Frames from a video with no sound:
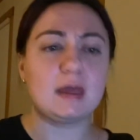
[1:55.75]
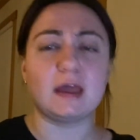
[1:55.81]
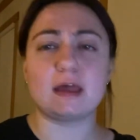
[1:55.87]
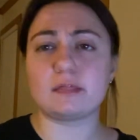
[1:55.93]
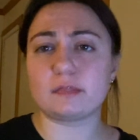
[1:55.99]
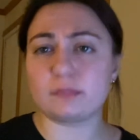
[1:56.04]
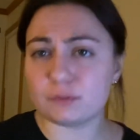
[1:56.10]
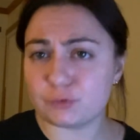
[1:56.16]

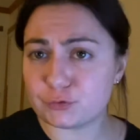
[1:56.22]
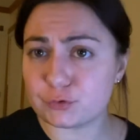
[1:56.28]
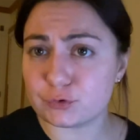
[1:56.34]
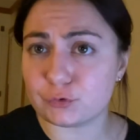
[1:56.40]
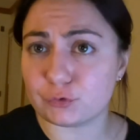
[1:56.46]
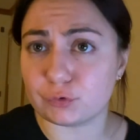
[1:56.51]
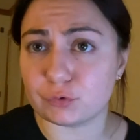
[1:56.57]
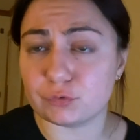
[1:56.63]
And then the
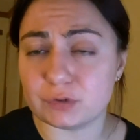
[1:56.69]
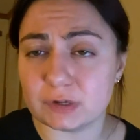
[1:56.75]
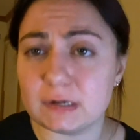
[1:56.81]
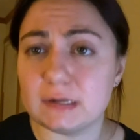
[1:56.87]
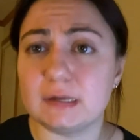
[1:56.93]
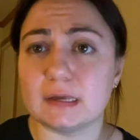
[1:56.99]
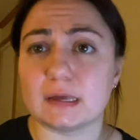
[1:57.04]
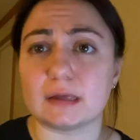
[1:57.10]
students who
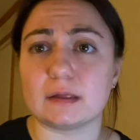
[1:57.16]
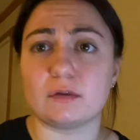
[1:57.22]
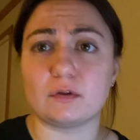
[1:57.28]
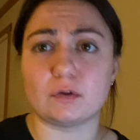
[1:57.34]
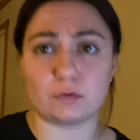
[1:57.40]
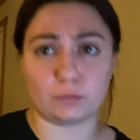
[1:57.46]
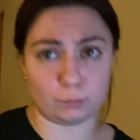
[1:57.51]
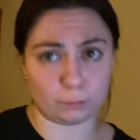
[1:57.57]
did get
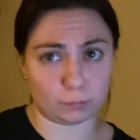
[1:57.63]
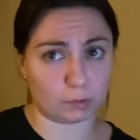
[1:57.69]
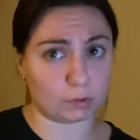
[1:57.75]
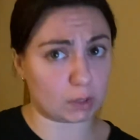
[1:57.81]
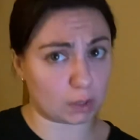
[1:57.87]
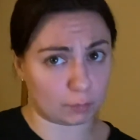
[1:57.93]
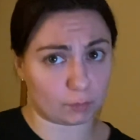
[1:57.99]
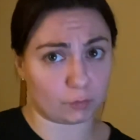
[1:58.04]

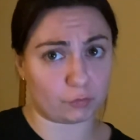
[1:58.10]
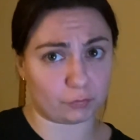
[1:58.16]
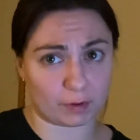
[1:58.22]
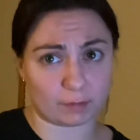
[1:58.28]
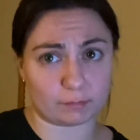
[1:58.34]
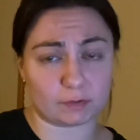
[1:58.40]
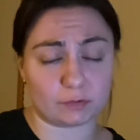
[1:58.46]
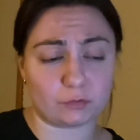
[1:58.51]
below a
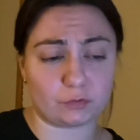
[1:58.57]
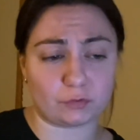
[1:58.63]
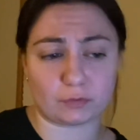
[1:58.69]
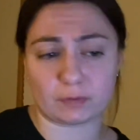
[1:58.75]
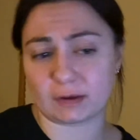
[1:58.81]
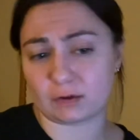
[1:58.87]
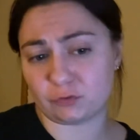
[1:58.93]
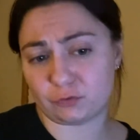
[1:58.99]
7, so
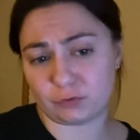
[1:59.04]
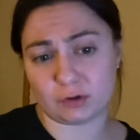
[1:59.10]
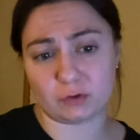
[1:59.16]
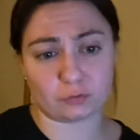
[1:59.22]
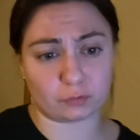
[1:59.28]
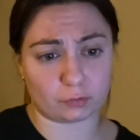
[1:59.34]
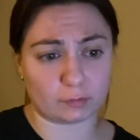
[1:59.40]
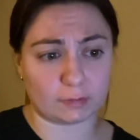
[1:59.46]
like
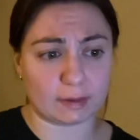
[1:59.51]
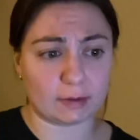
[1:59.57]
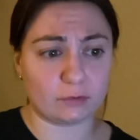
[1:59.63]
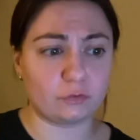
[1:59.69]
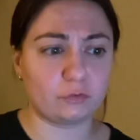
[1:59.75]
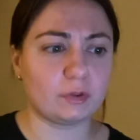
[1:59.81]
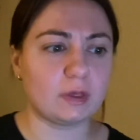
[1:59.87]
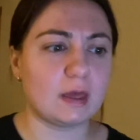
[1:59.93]
6 or
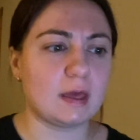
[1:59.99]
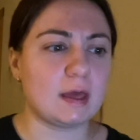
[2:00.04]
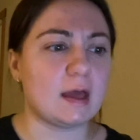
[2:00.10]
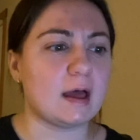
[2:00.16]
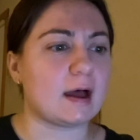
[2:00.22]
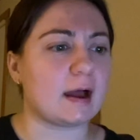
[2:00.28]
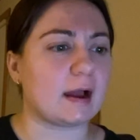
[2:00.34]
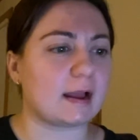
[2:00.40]
less,
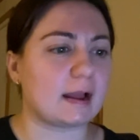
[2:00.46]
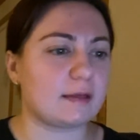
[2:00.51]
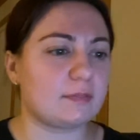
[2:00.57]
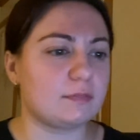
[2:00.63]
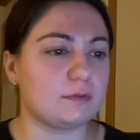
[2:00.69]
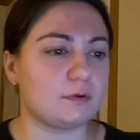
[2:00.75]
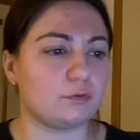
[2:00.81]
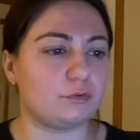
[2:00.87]
I
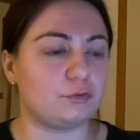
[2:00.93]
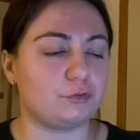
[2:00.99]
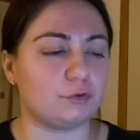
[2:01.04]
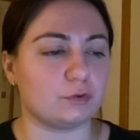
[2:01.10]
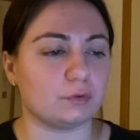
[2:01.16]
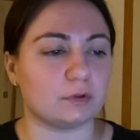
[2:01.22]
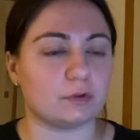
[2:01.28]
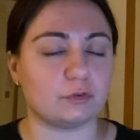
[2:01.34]
had those
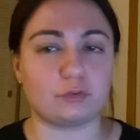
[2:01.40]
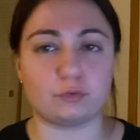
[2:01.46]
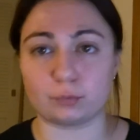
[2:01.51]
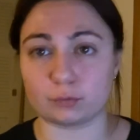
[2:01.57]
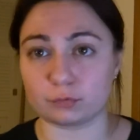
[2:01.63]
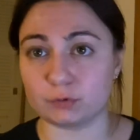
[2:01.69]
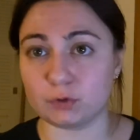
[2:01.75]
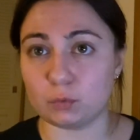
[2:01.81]
students
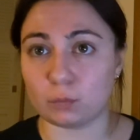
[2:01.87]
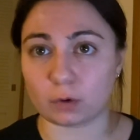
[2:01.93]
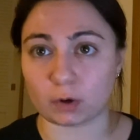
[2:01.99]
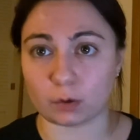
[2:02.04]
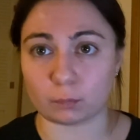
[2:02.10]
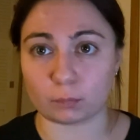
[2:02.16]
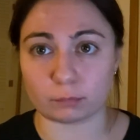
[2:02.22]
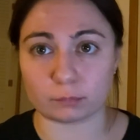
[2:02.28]
review
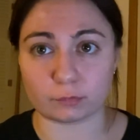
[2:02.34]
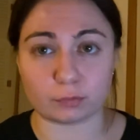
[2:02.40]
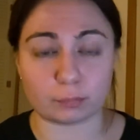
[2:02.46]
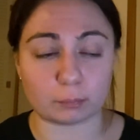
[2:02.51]
one-on-one with